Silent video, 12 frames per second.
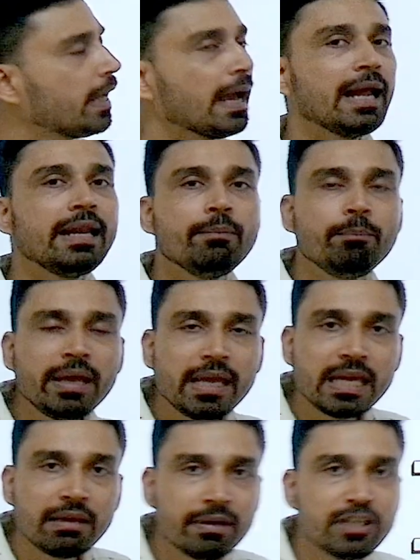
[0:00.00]
and
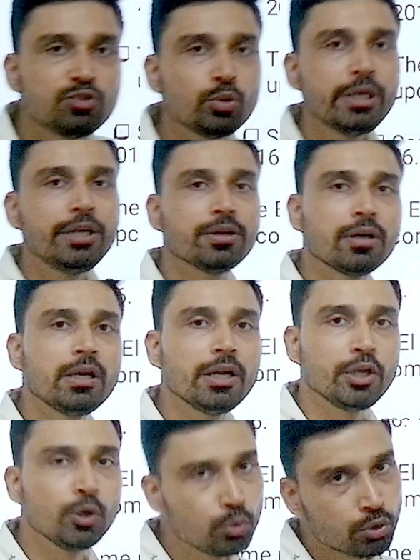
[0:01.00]
may eventually
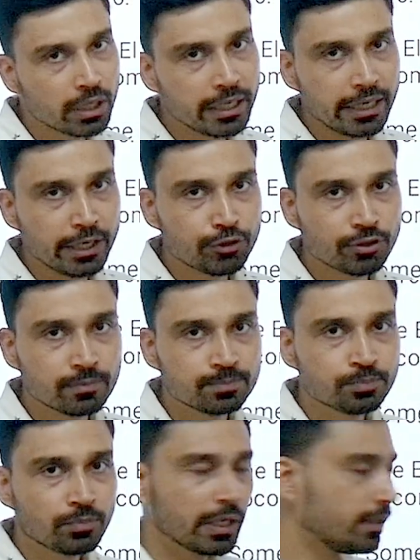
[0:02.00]
turn neutral in nature.
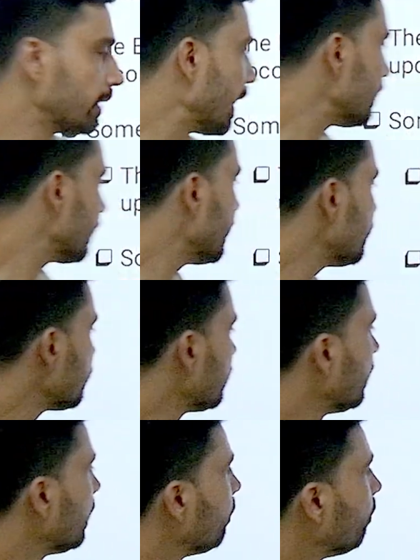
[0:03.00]
In that case,
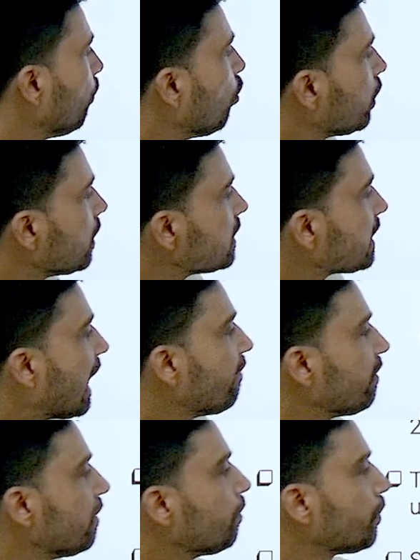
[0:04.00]
models
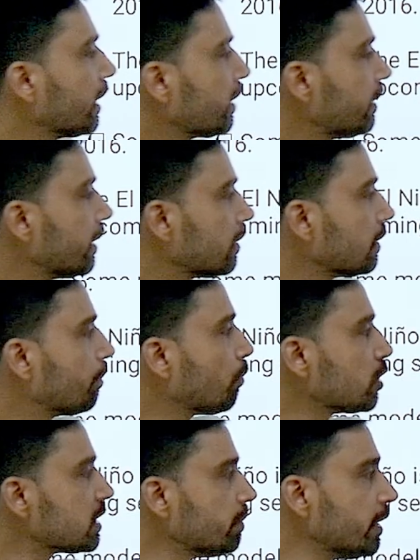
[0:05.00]
have even predicted the
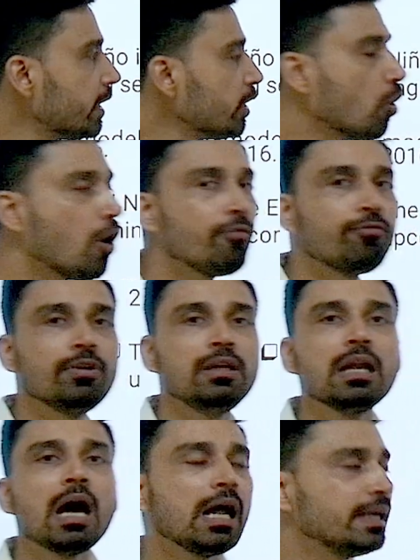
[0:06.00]
possibility of
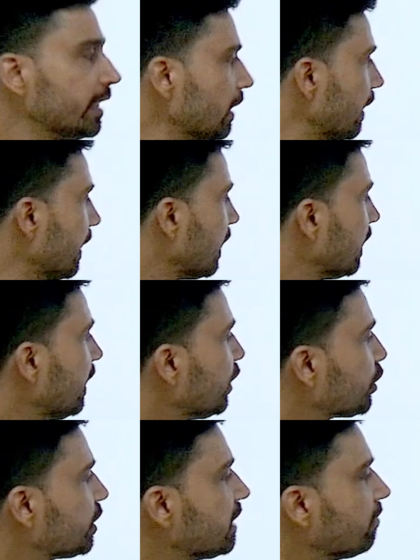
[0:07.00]
La Nina like
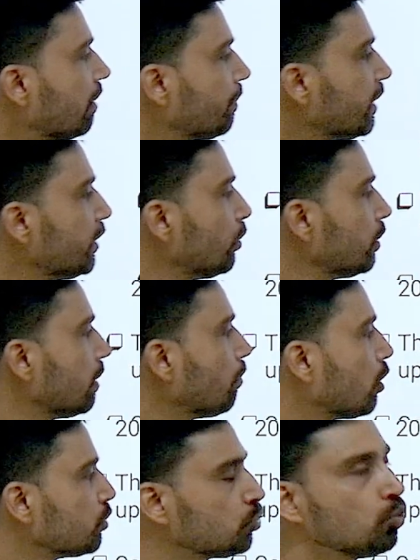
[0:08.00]
conditions developing during the
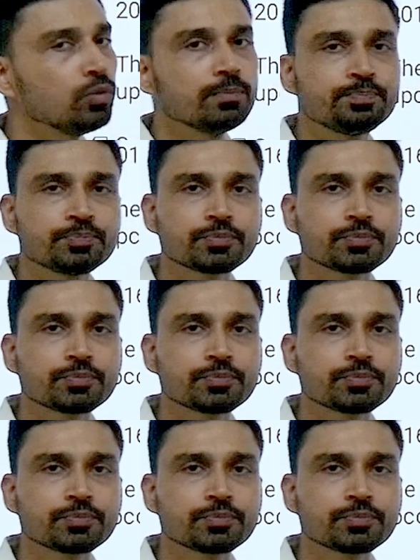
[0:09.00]
monsoon.